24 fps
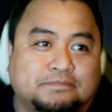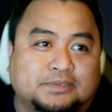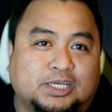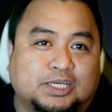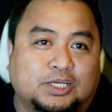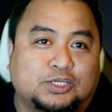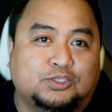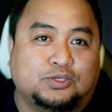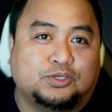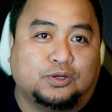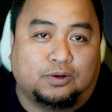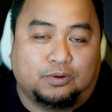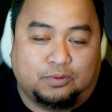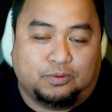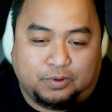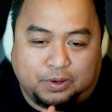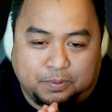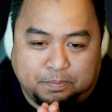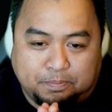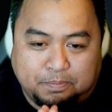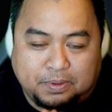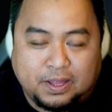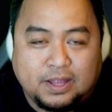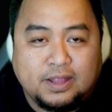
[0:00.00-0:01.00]
So
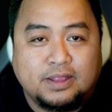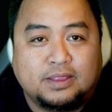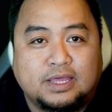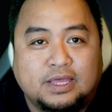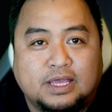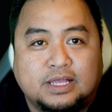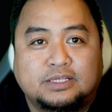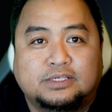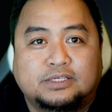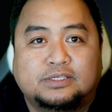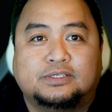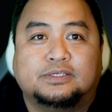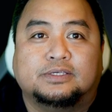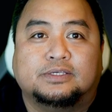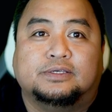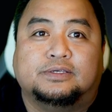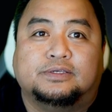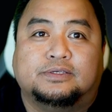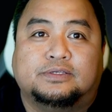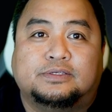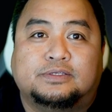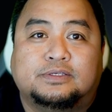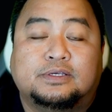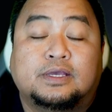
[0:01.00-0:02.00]
repentance
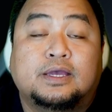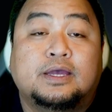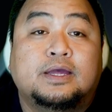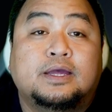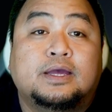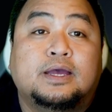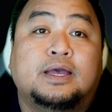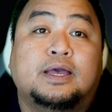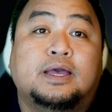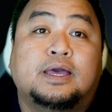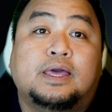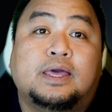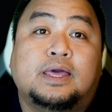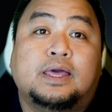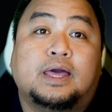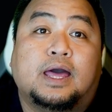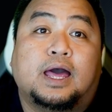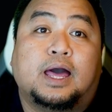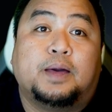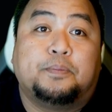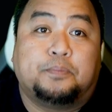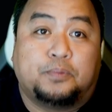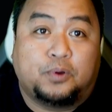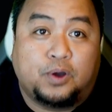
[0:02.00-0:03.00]
is
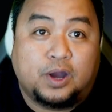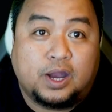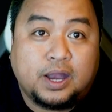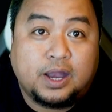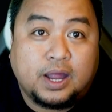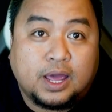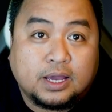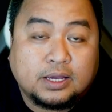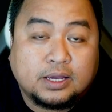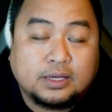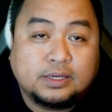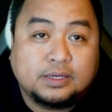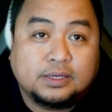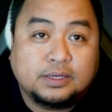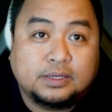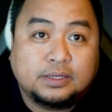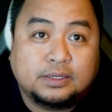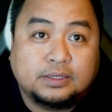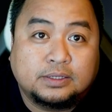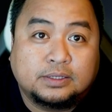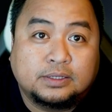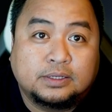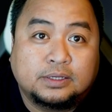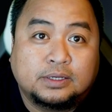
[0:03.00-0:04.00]
a product
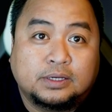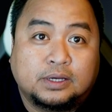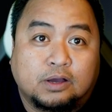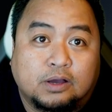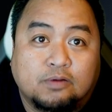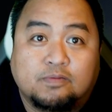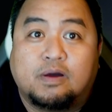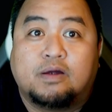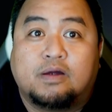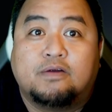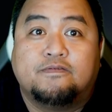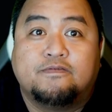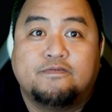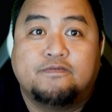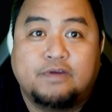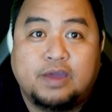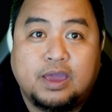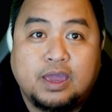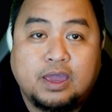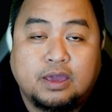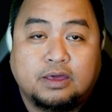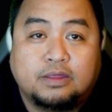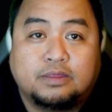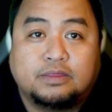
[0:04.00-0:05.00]
of our
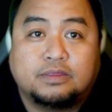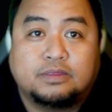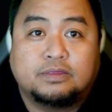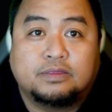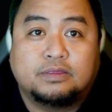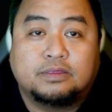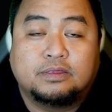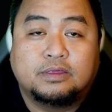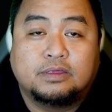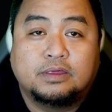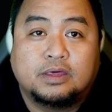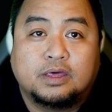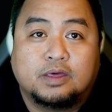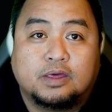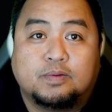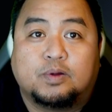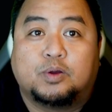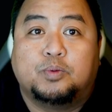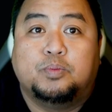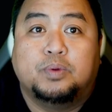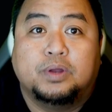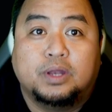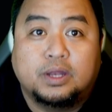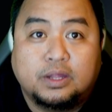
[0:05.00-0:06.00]
faith, of our
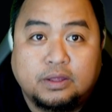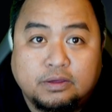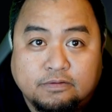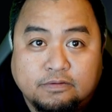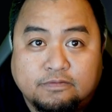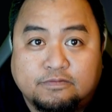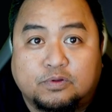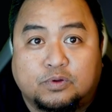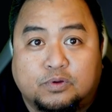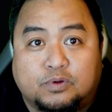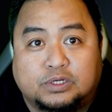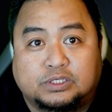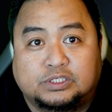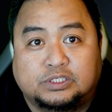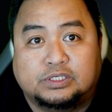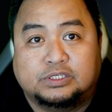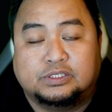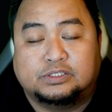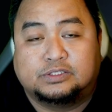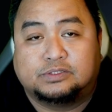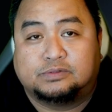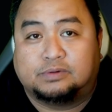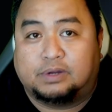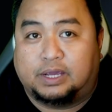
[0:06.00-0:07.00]
belief in the Lord
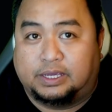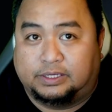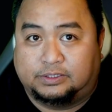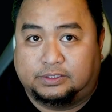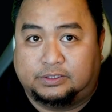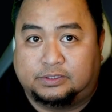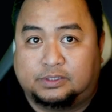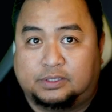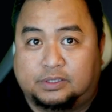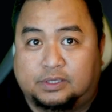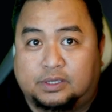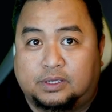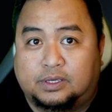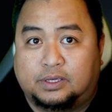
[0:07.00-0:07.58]
Jesus Christ.